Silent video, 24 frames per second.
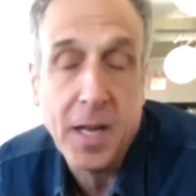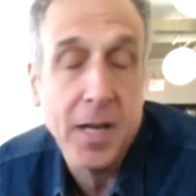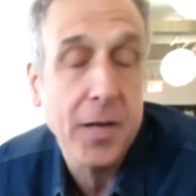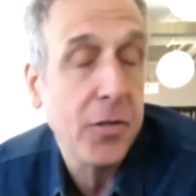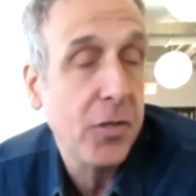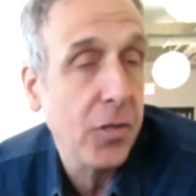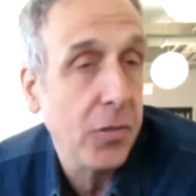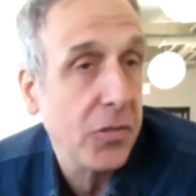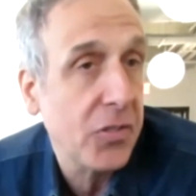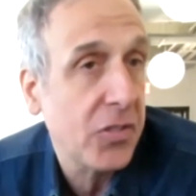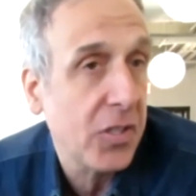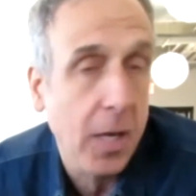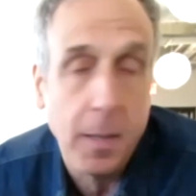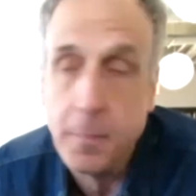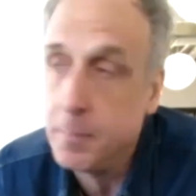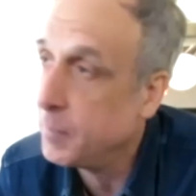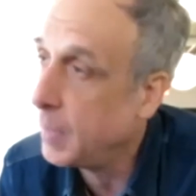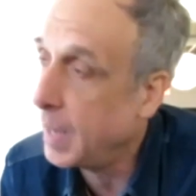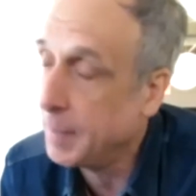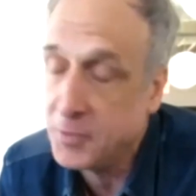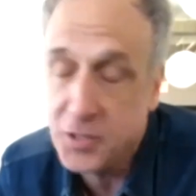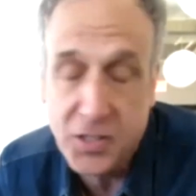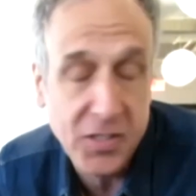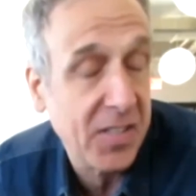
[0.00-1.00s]
going to do
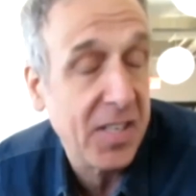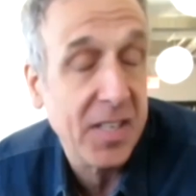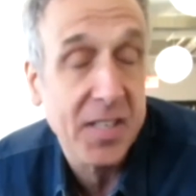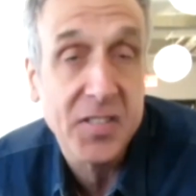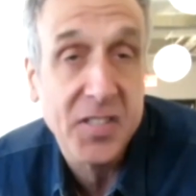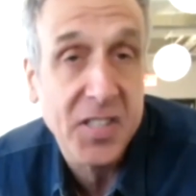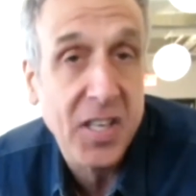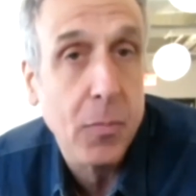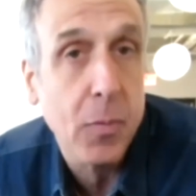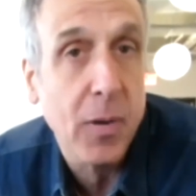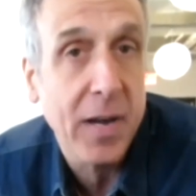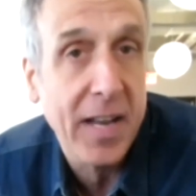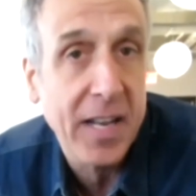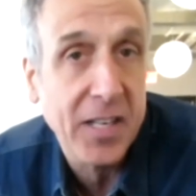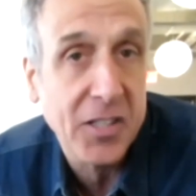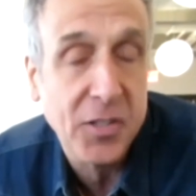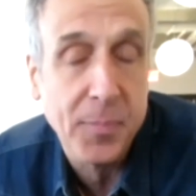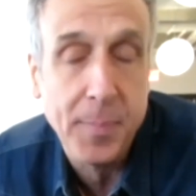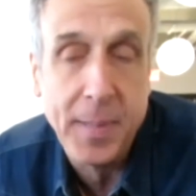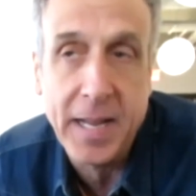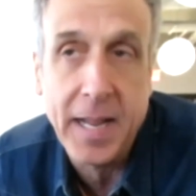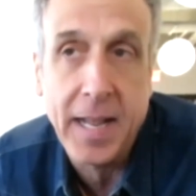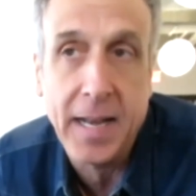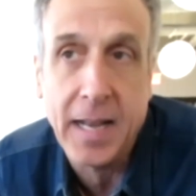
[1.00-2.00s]
I'm just going to see what
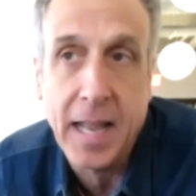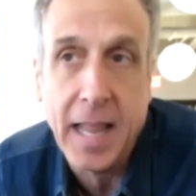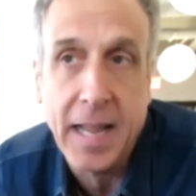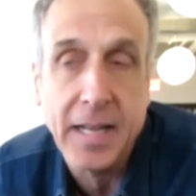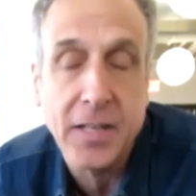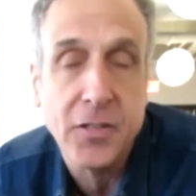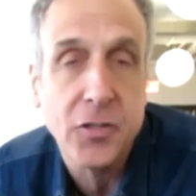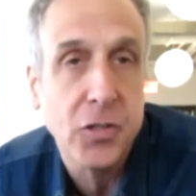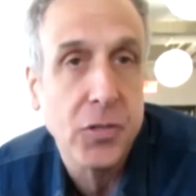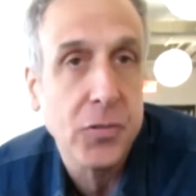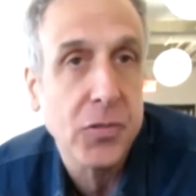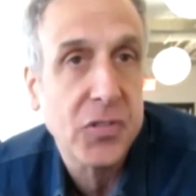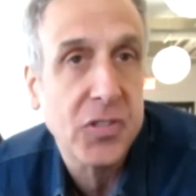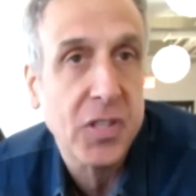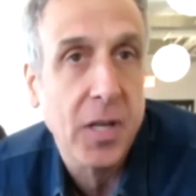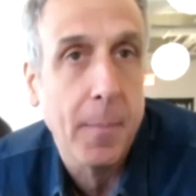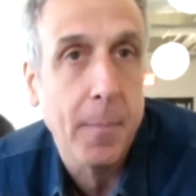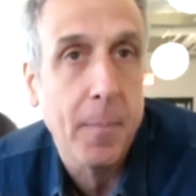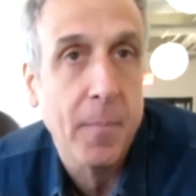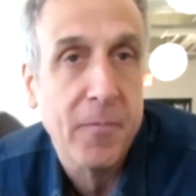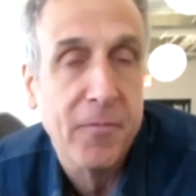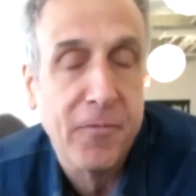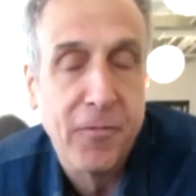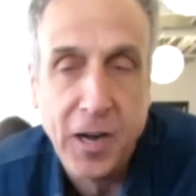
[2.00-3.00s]
hits me and like do
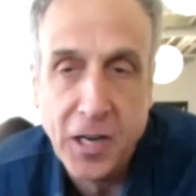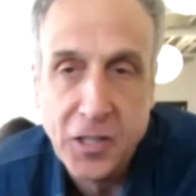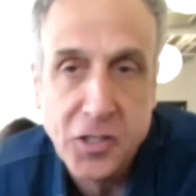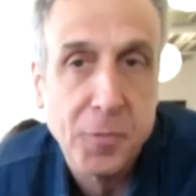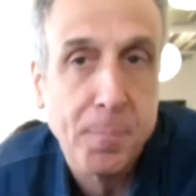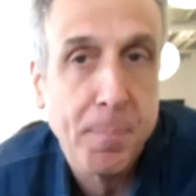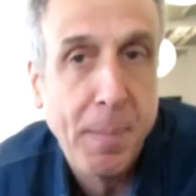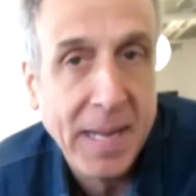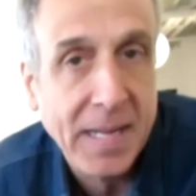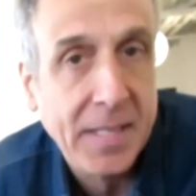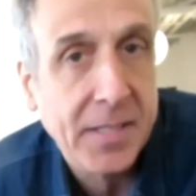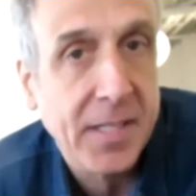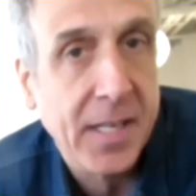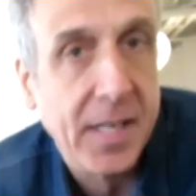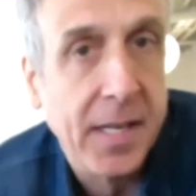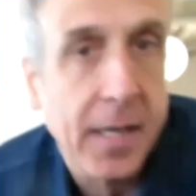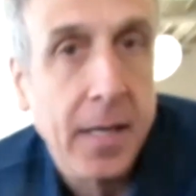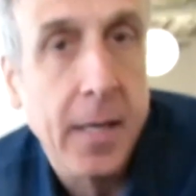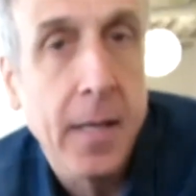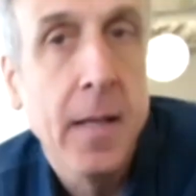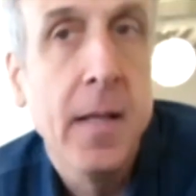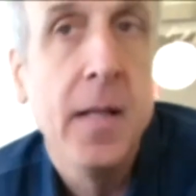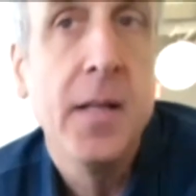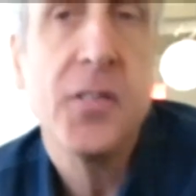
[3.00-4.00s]
some fresh
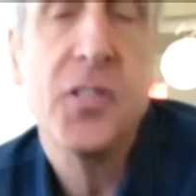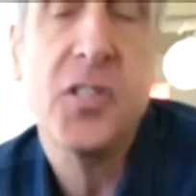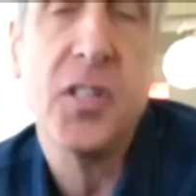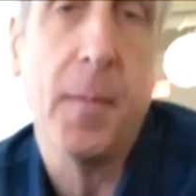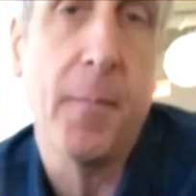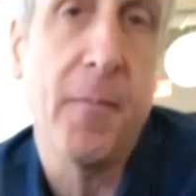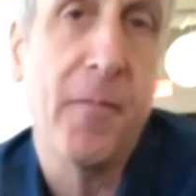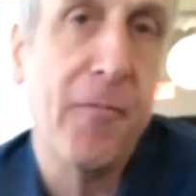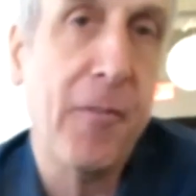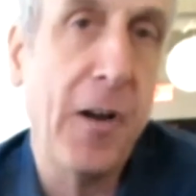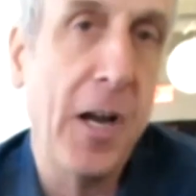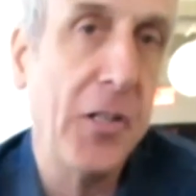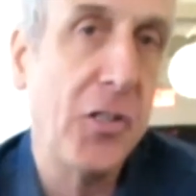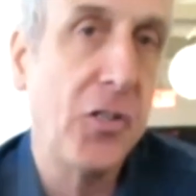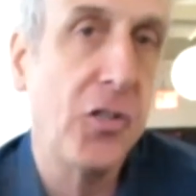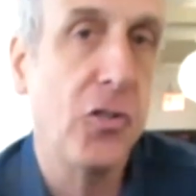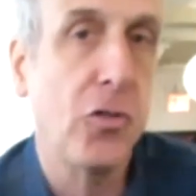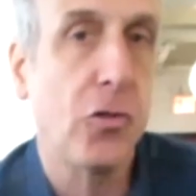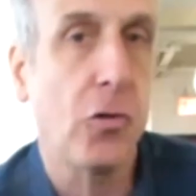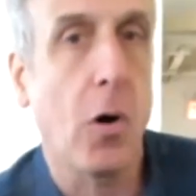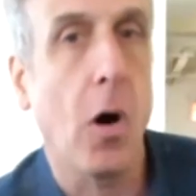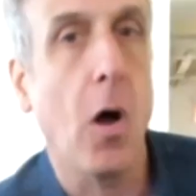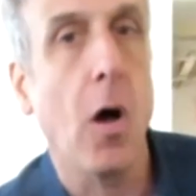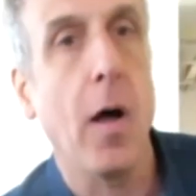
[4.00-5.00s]
painting, some fresh
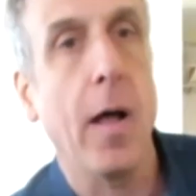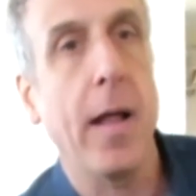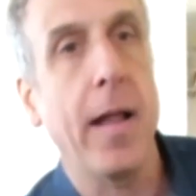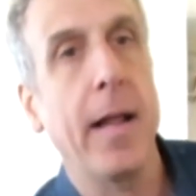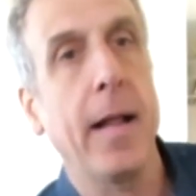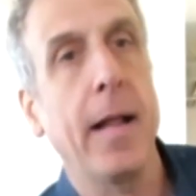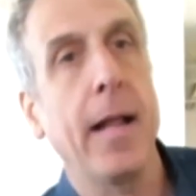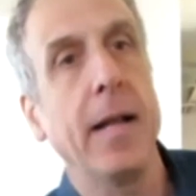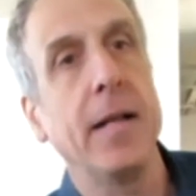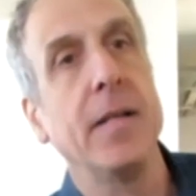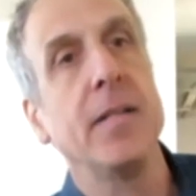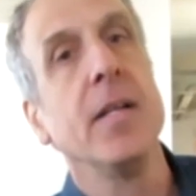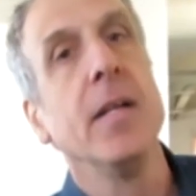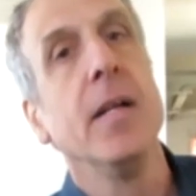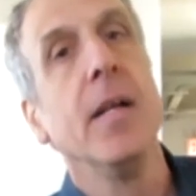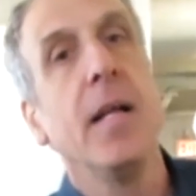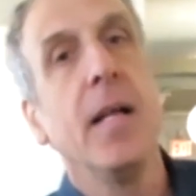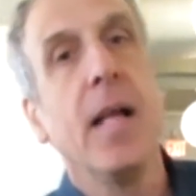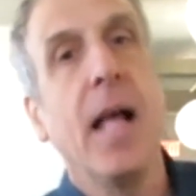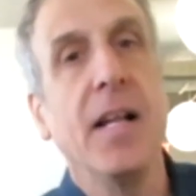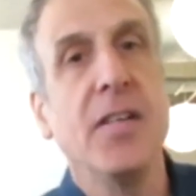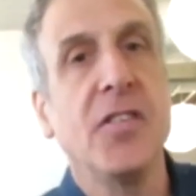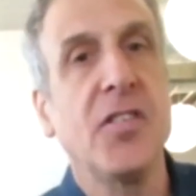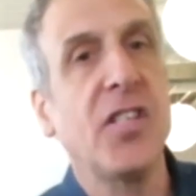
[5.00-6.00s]
drawing,
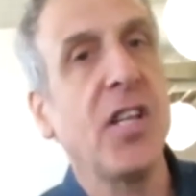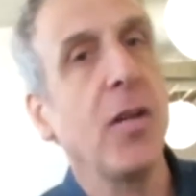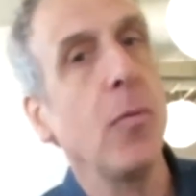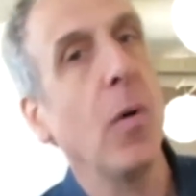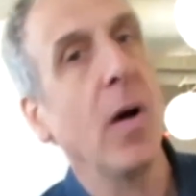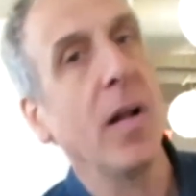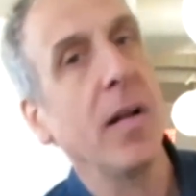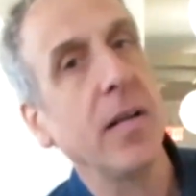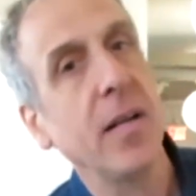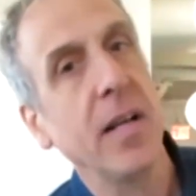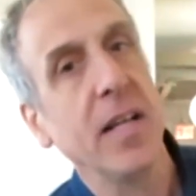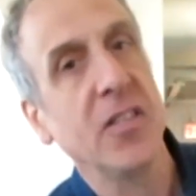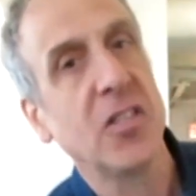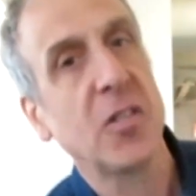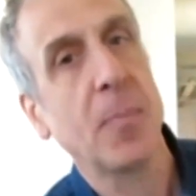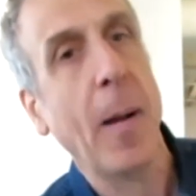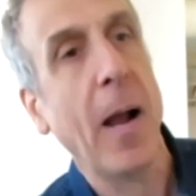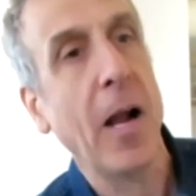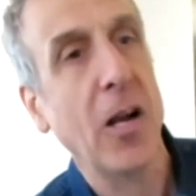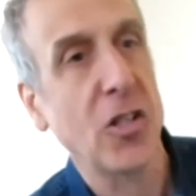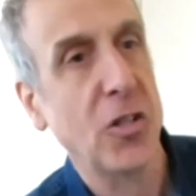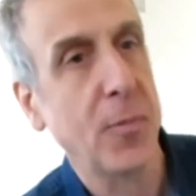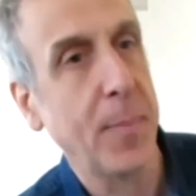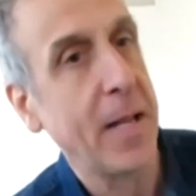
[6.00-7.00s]
and see what
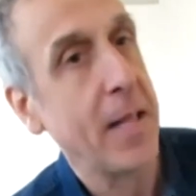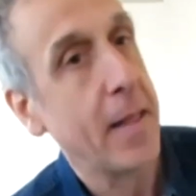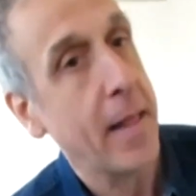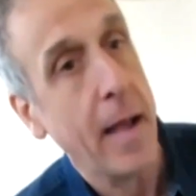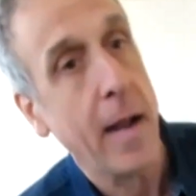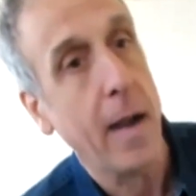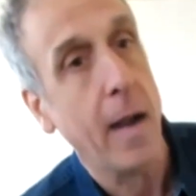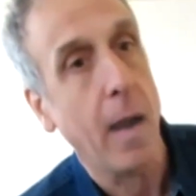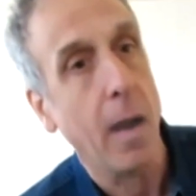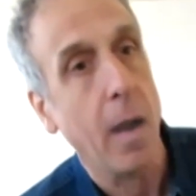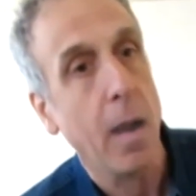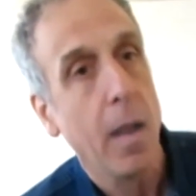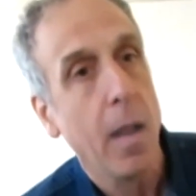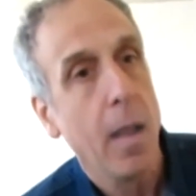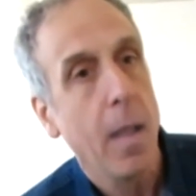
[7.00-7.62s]
inspires me there.